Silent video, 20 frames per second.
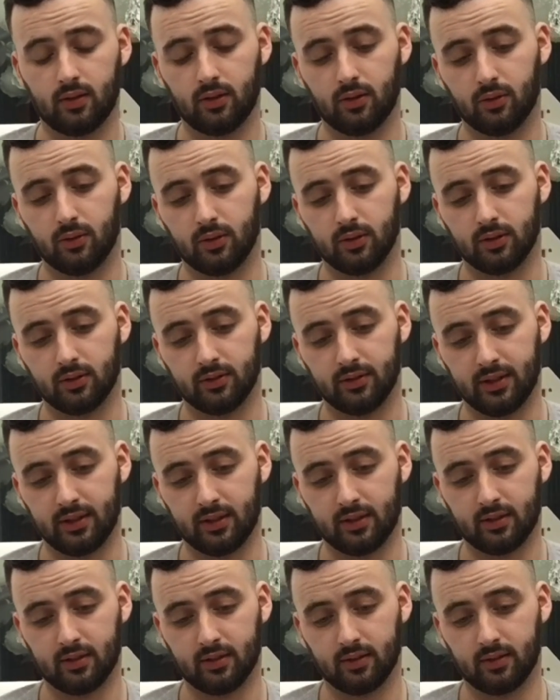you know, it's
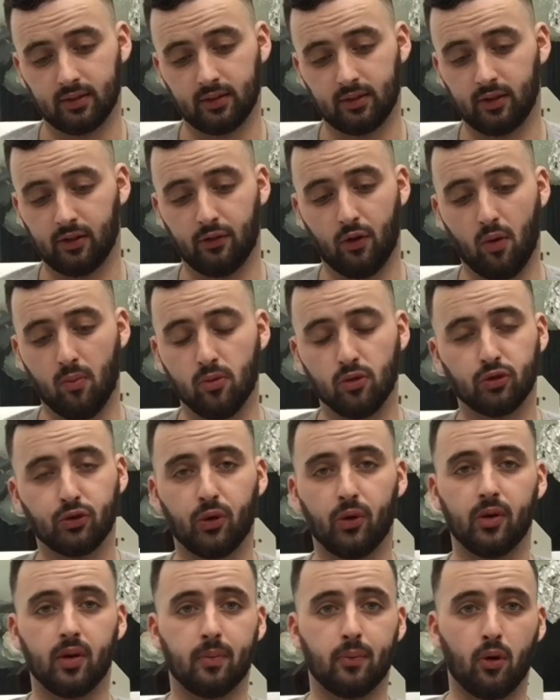like you've almost
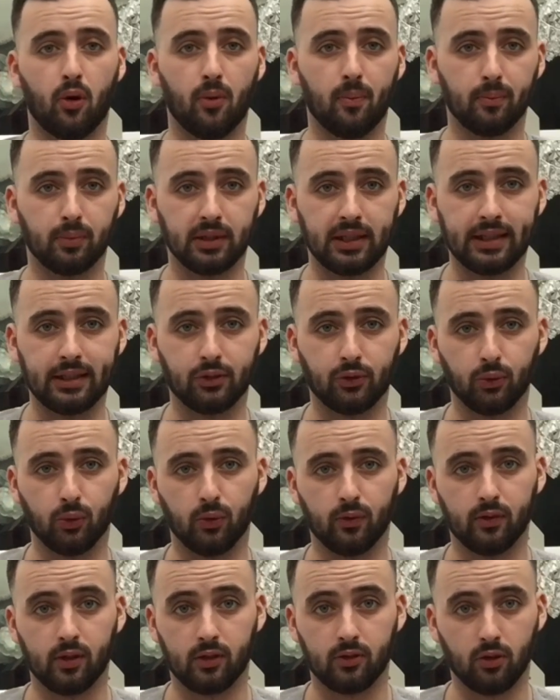got the bottom blade going
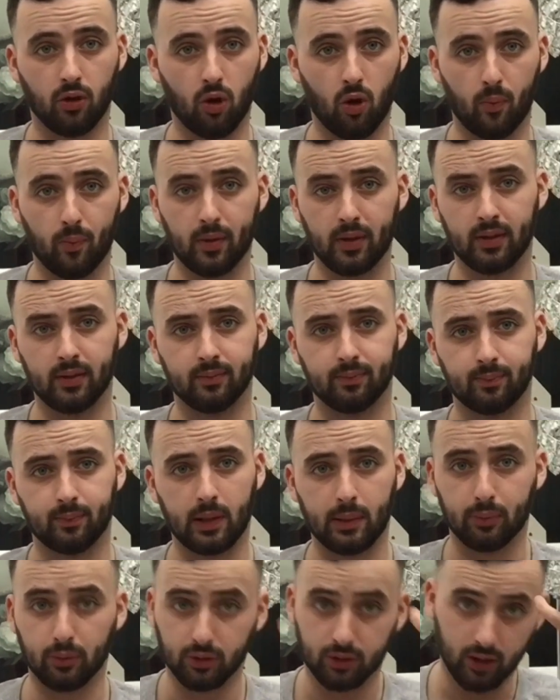over the top and
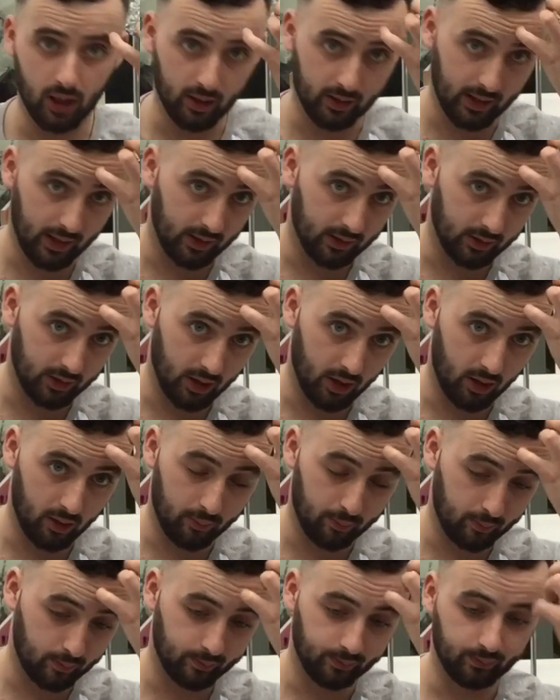people start getting
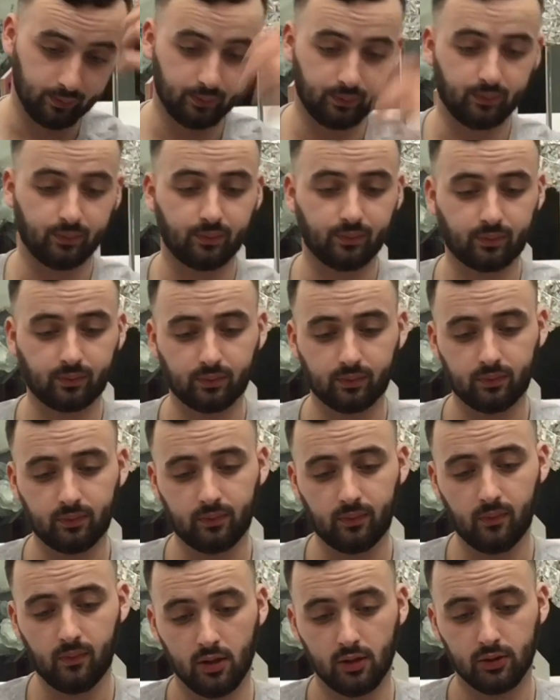cut.
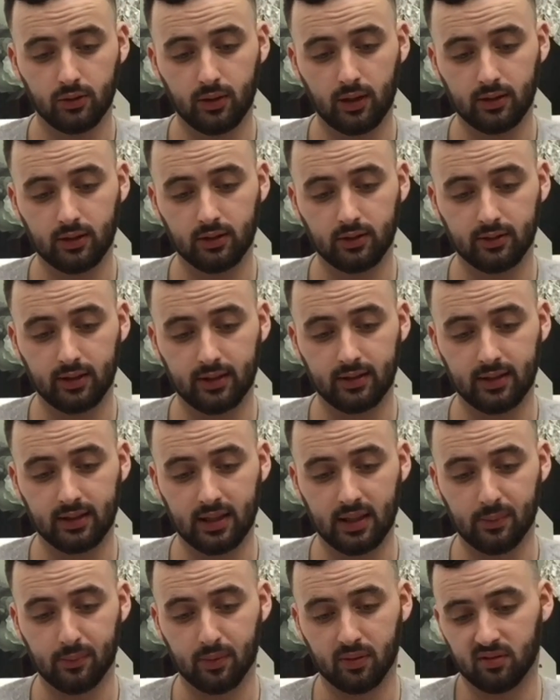So I just like to
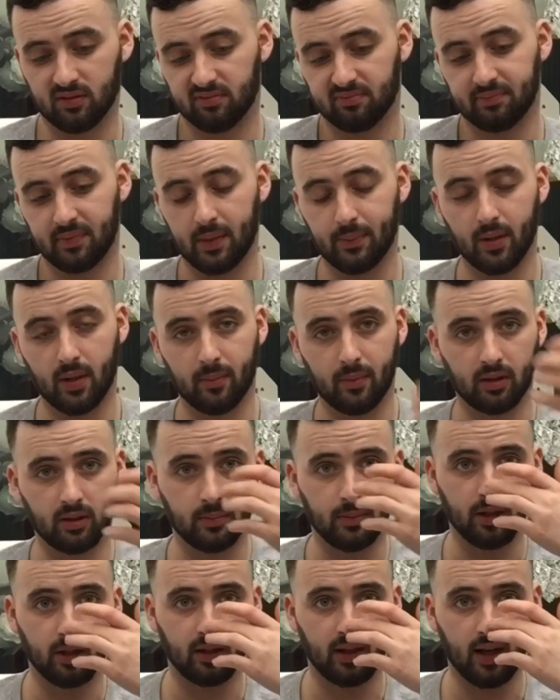keep maybe a
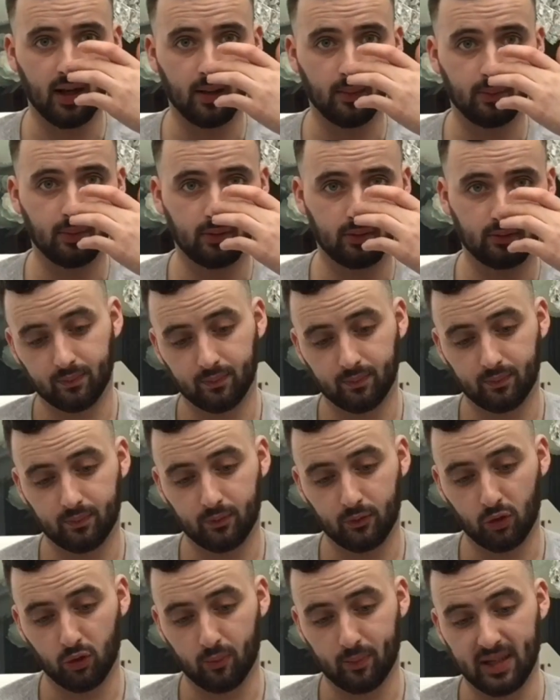millimetre gap,
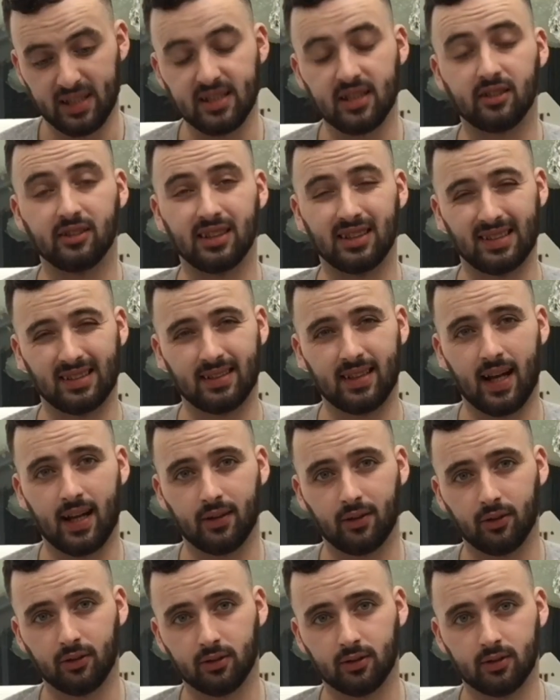you know, basically
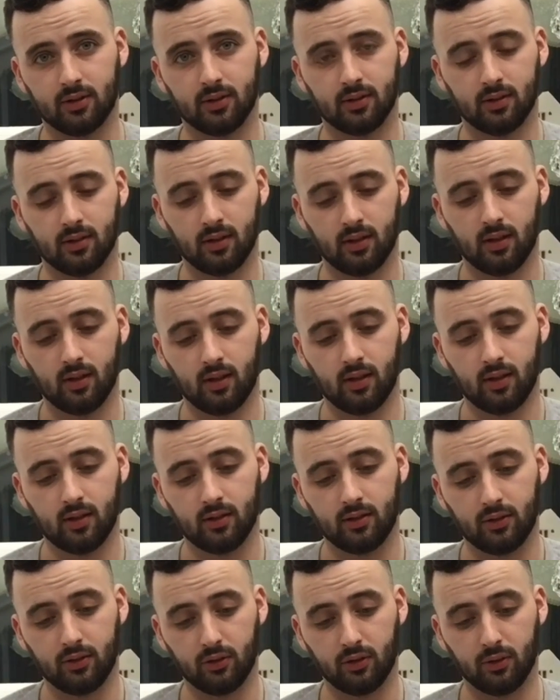standard,
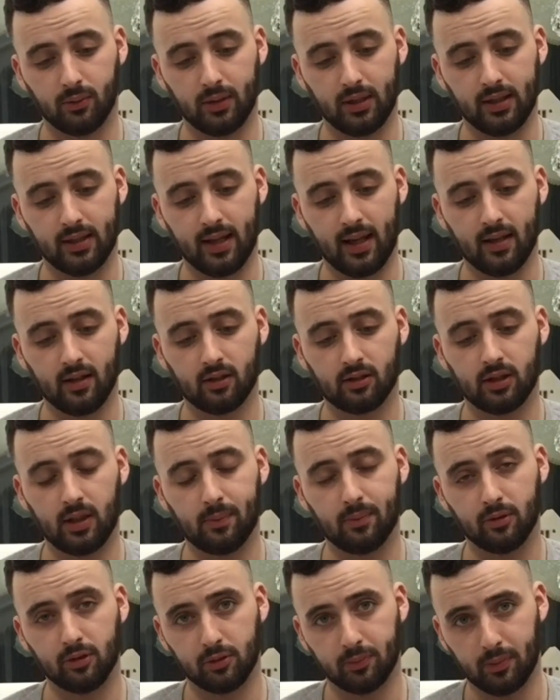you know, the way you get your
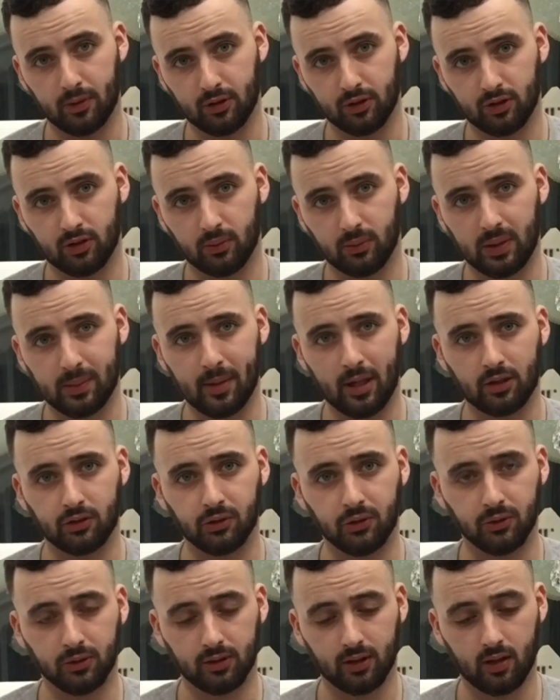clippers, but just a wee bit
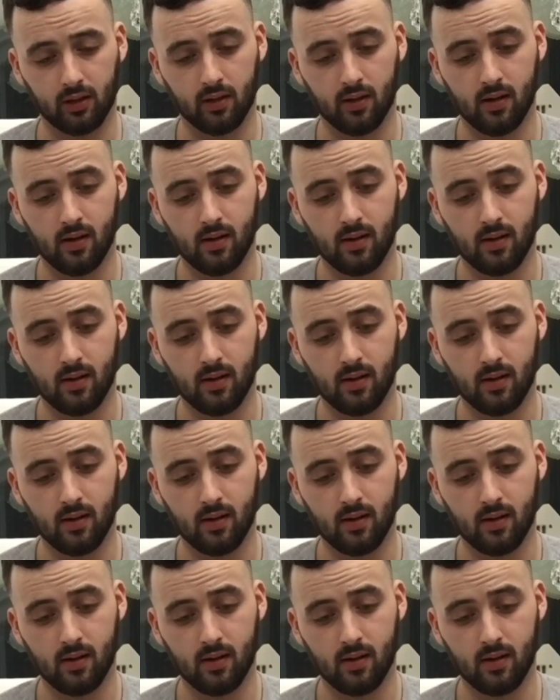closer,